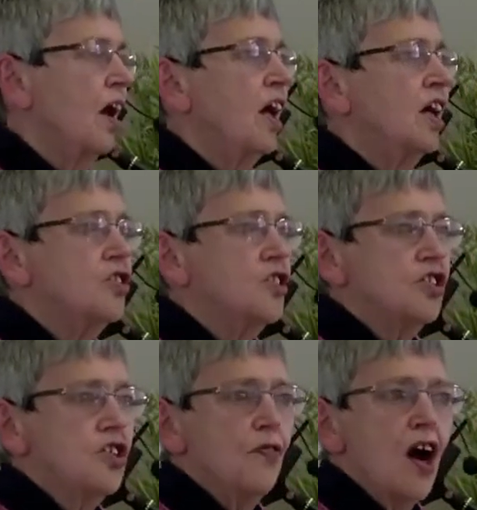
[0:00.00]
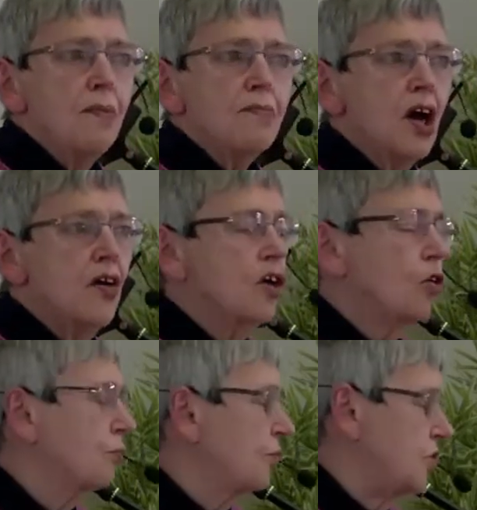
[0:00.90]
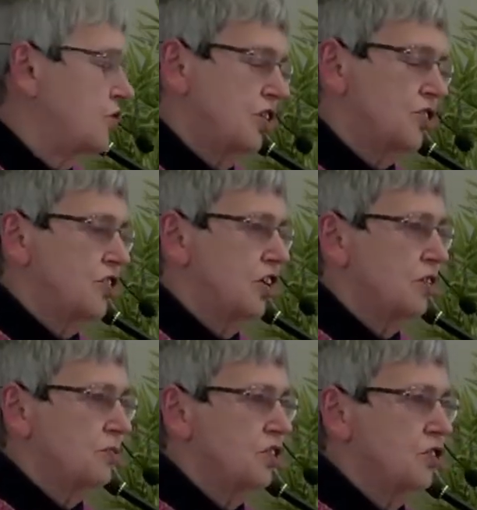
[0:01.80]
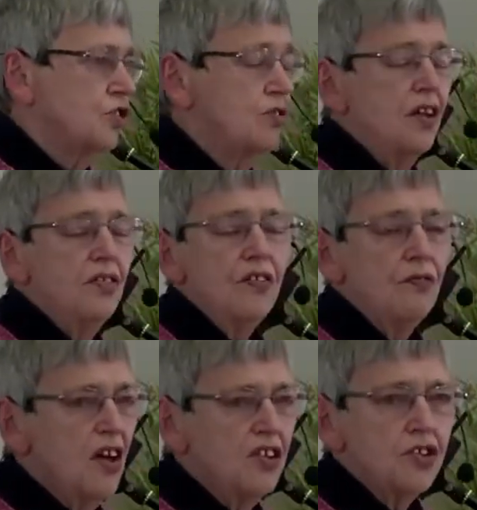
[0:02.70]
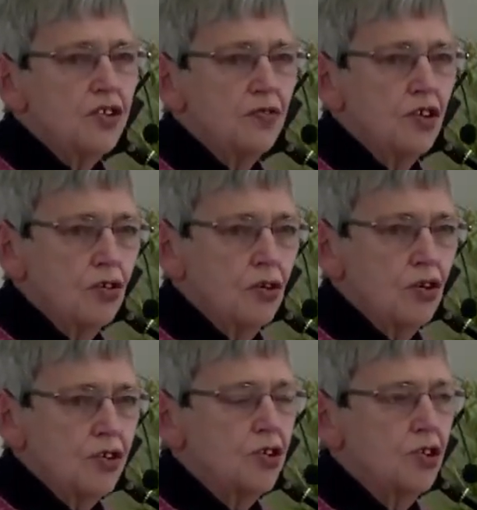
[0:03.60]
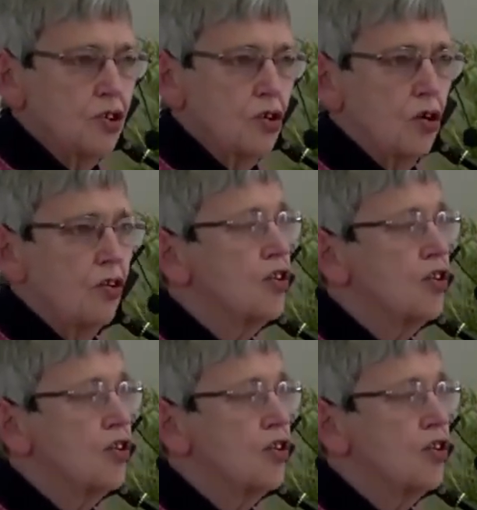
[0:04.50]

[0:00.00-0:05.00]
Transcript: He says, if I'm going on preaching circumcision, then the offense of the cross has gone.